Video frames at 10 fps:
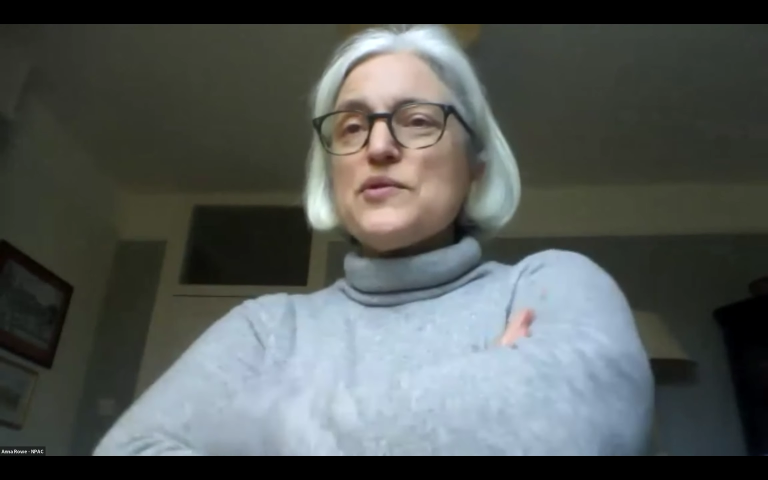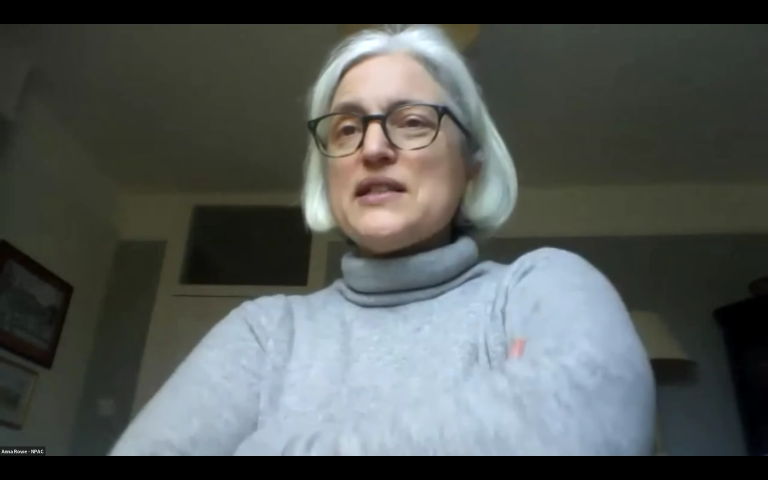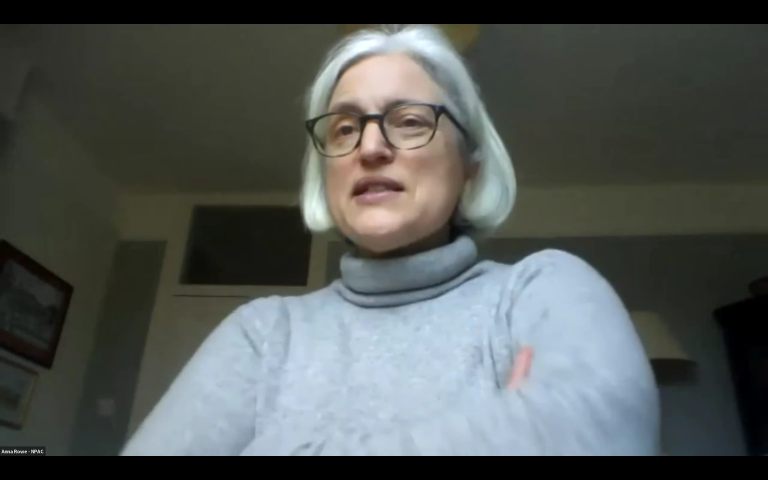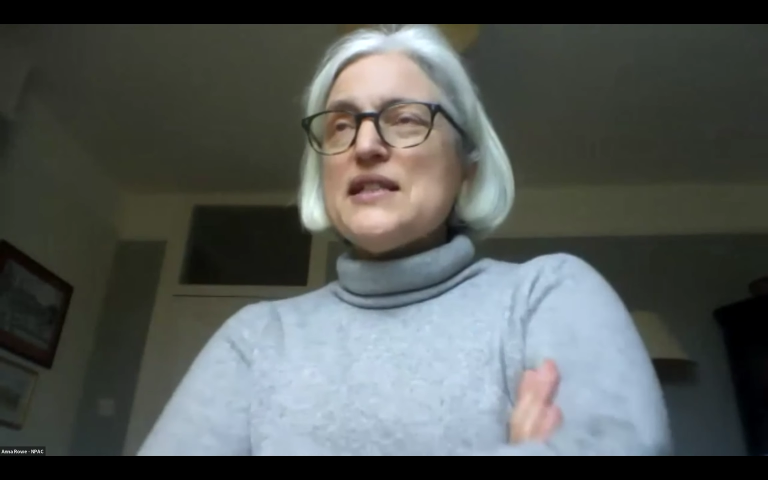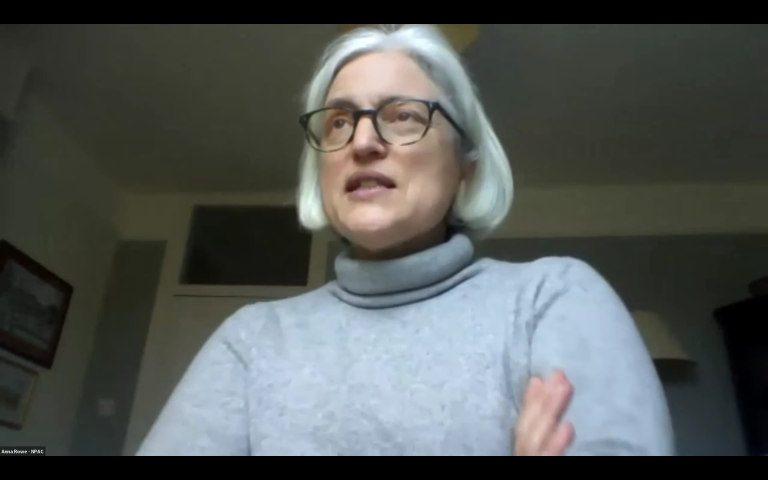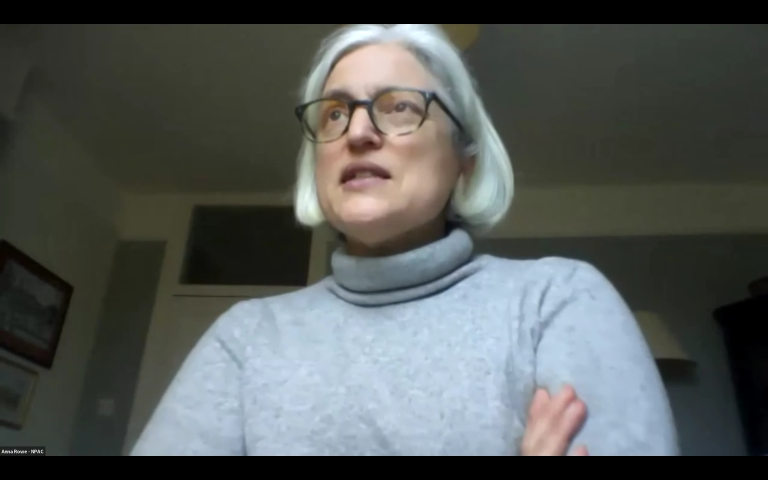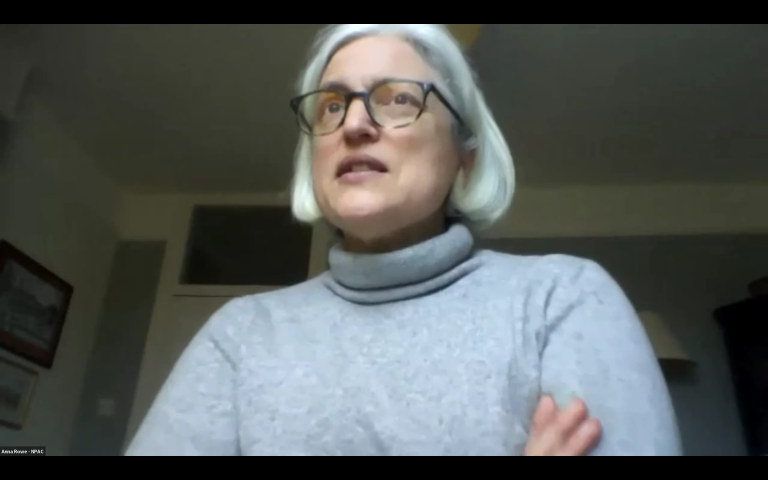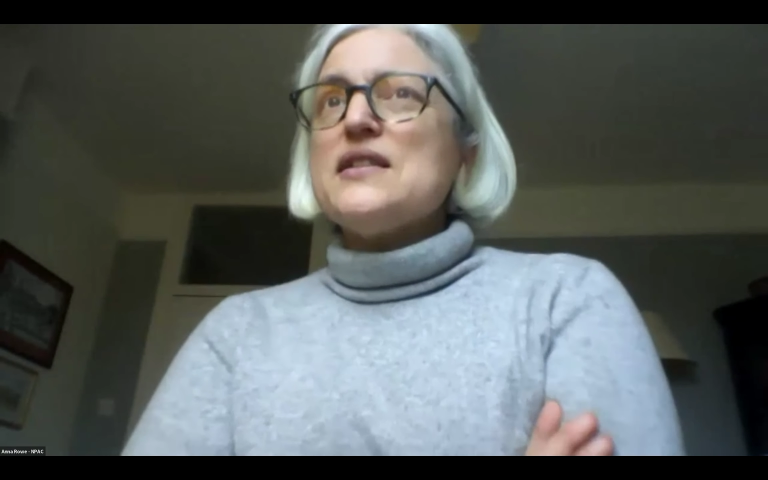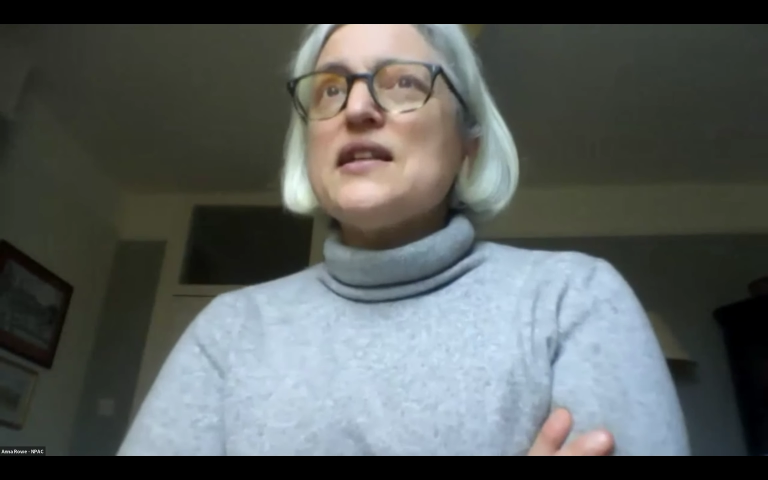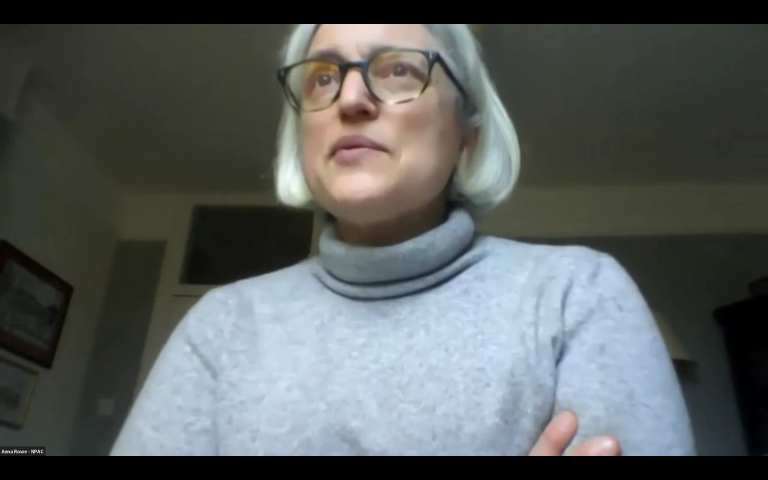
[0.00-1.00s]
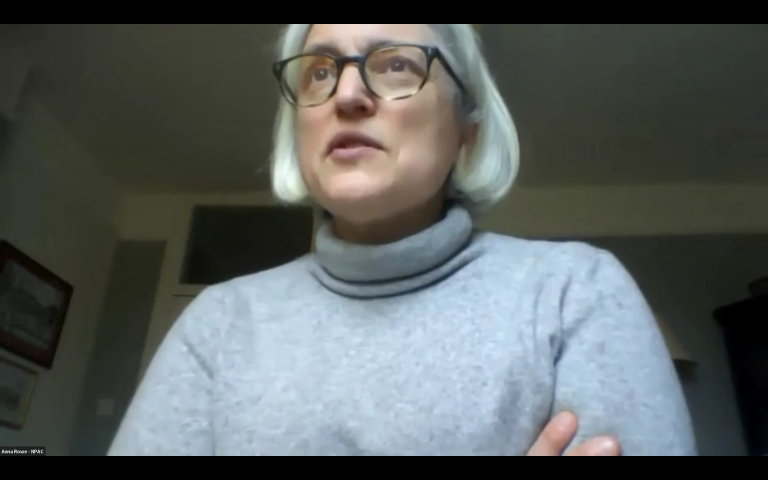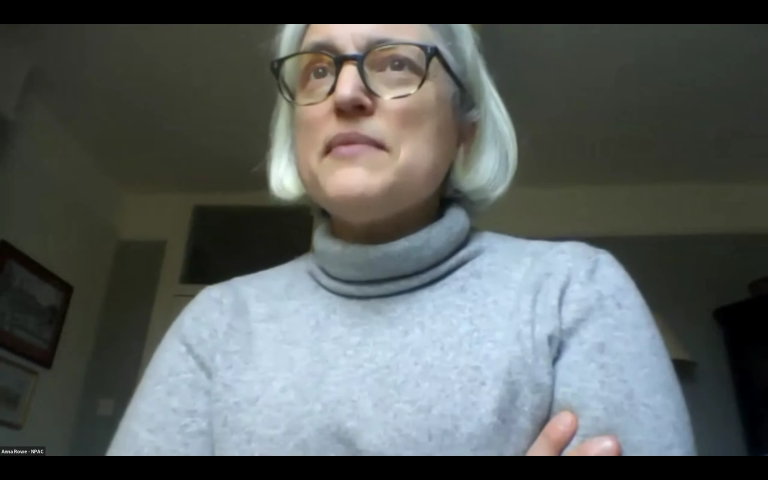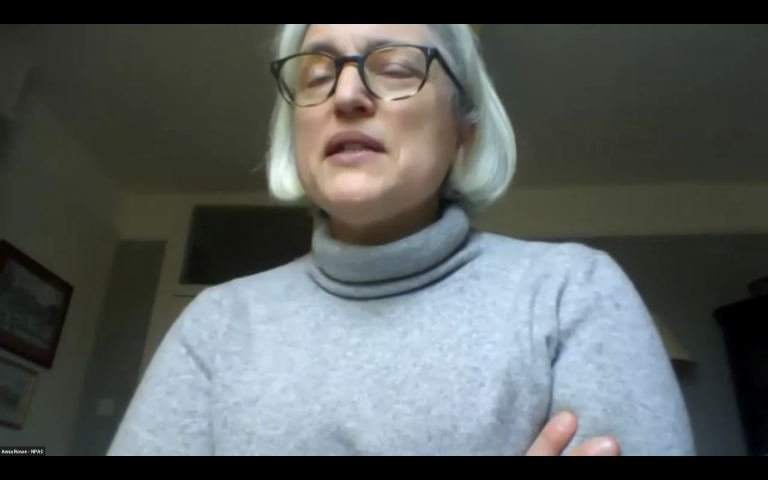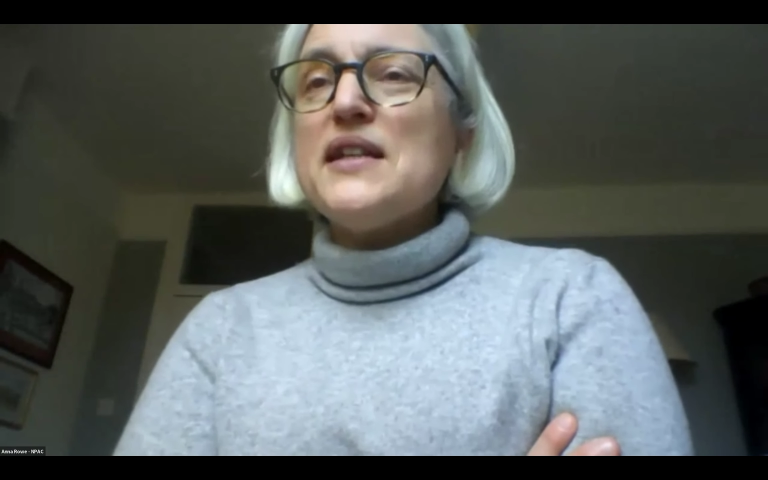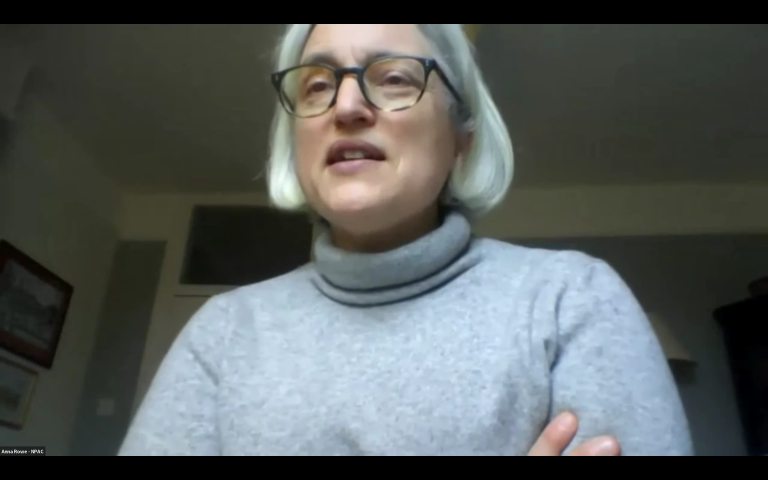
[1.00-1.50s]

organisation, I think it was on Monday,